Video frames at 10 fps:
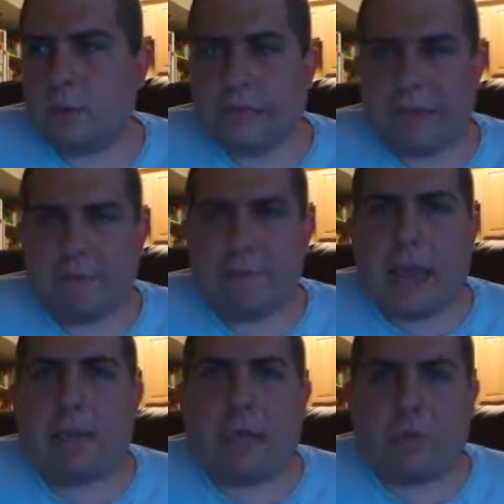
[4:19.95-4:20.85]
Well, they have
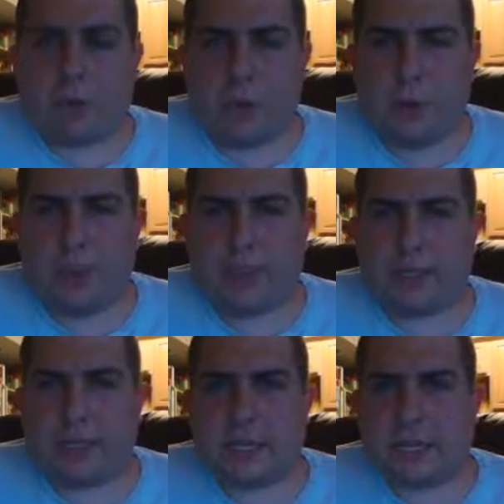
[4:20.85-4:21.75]
baby Groot. I
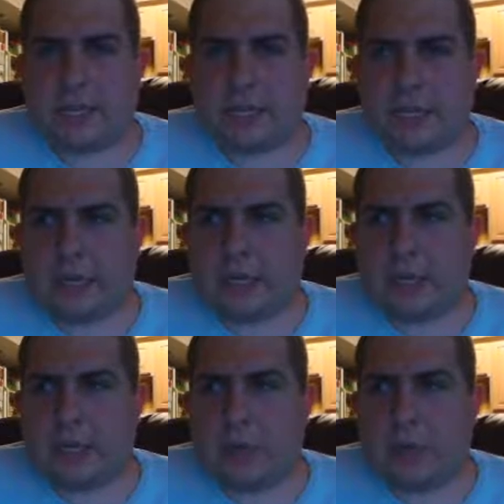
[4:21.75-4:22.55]
guess there's like a